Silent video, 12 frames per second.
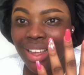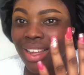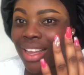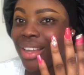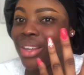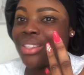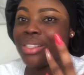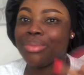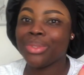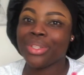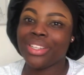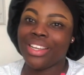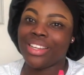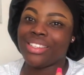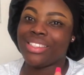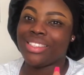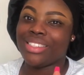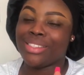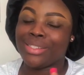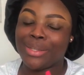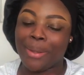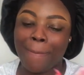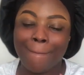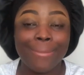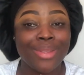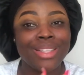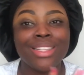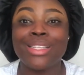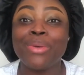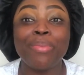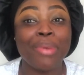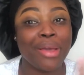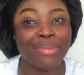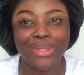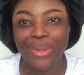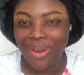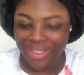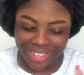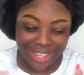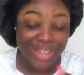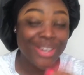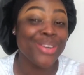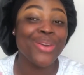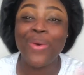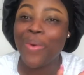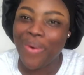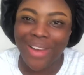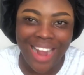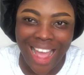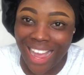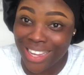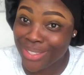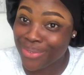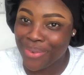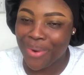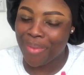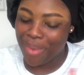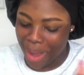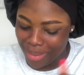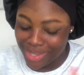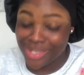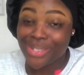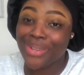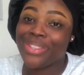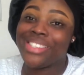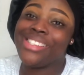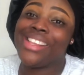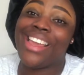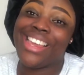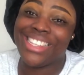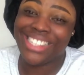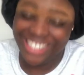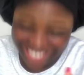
I got them done yesterday. Just a little pep talk that no one asked for, but I'm just gonna say it.